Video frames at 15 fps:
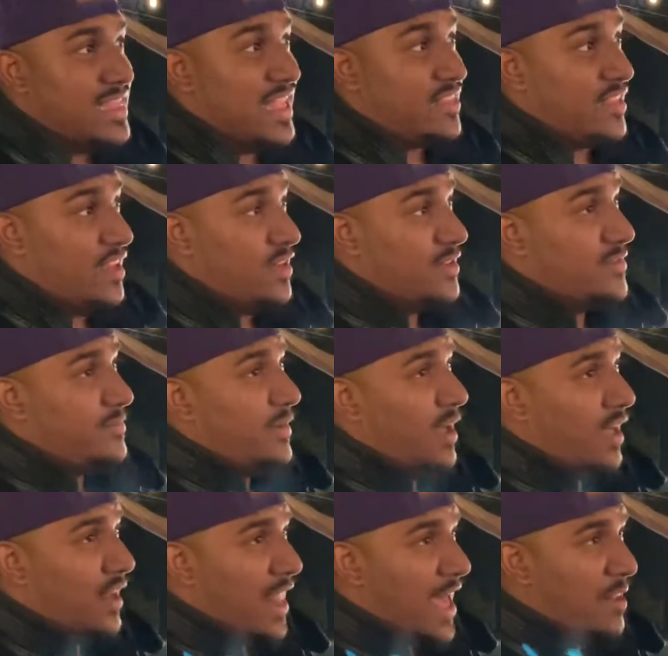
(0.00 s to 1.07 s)
And that's a
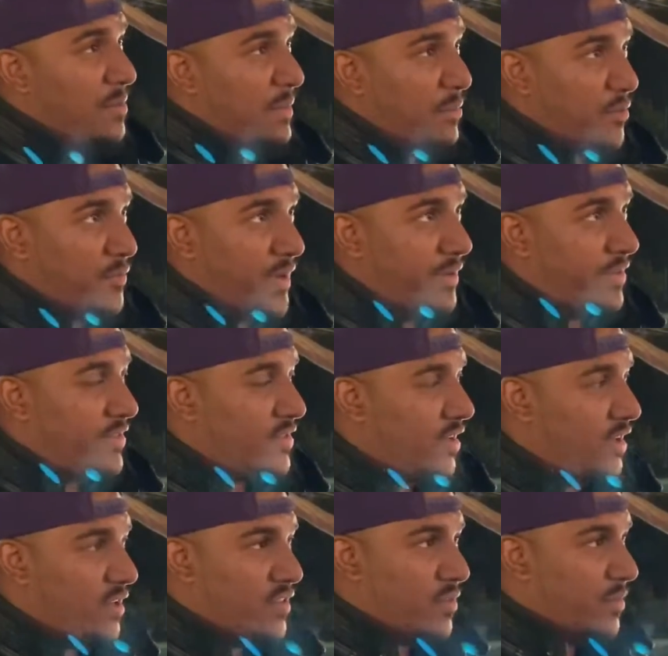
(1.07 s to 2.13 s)
lot of people's favorite
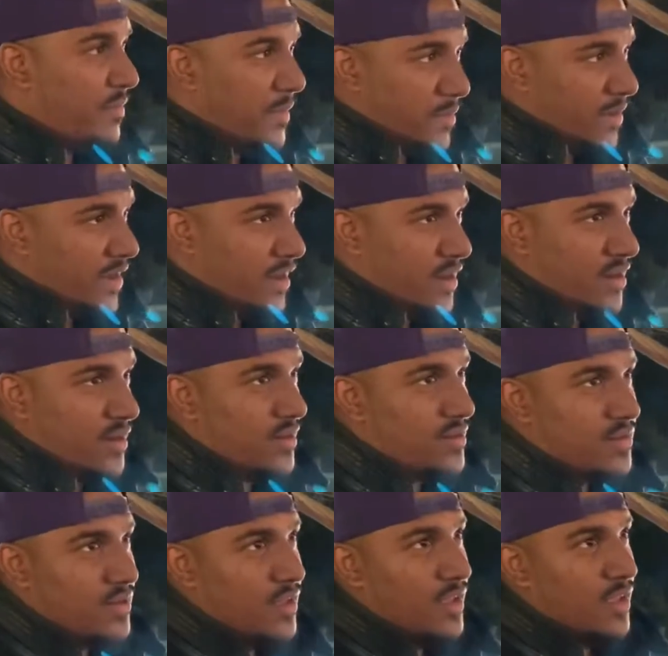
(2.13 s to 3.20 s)
songs. So when people
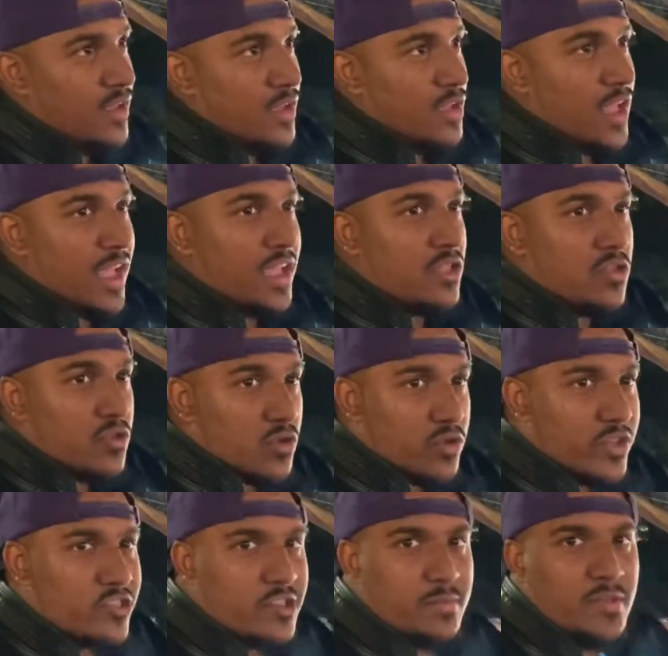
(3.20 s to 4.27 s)
hear, hey, you do
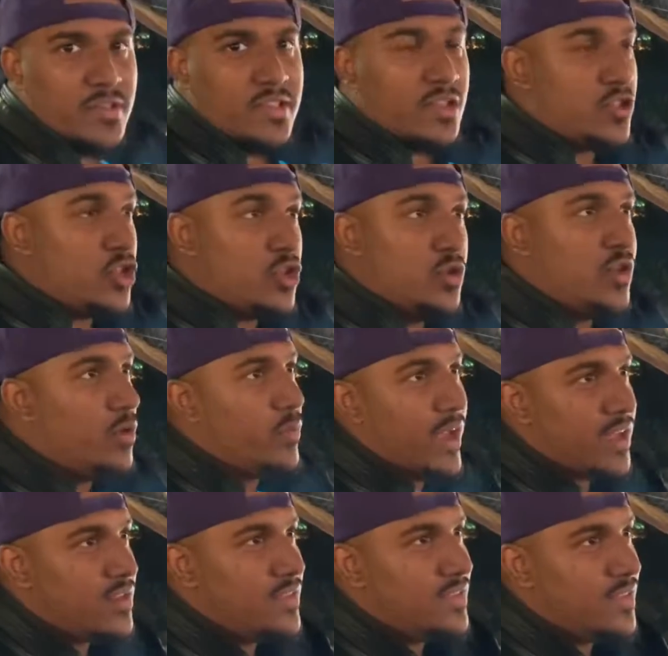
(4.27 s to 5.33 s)
Christian music? Do you know
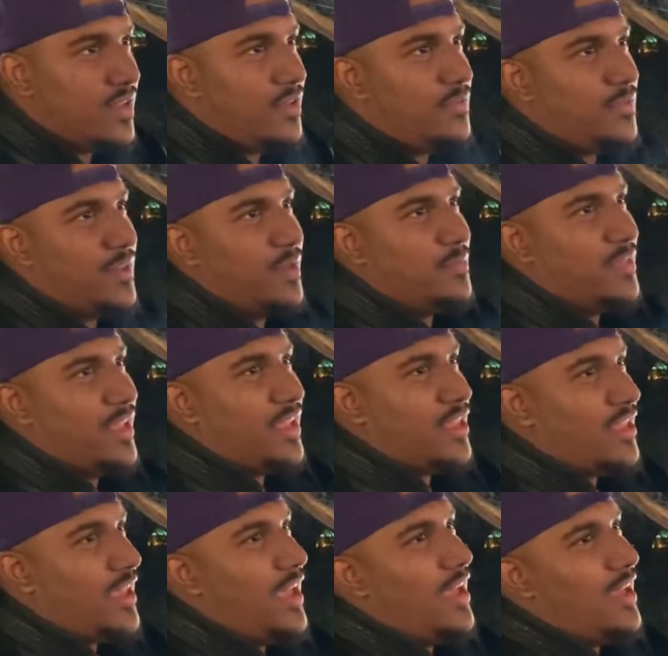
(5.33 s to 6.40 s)
Reckless Love? And I'm
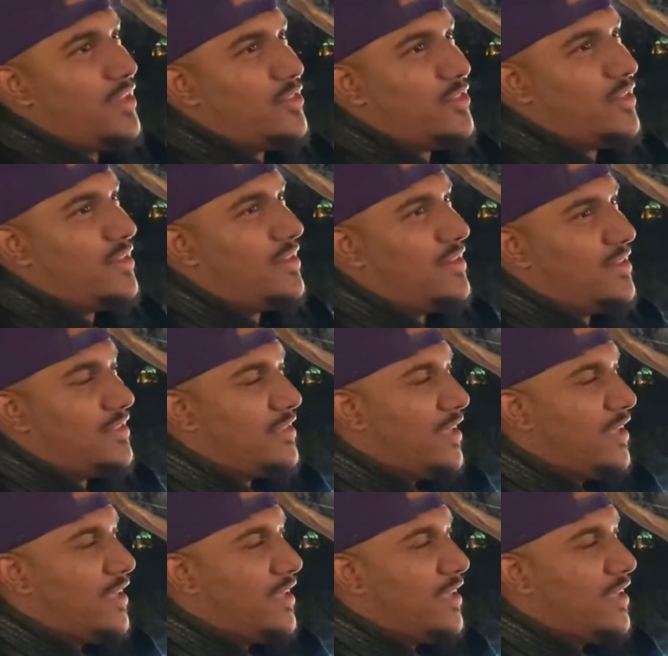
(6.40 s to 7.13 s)
like, yeah, sure.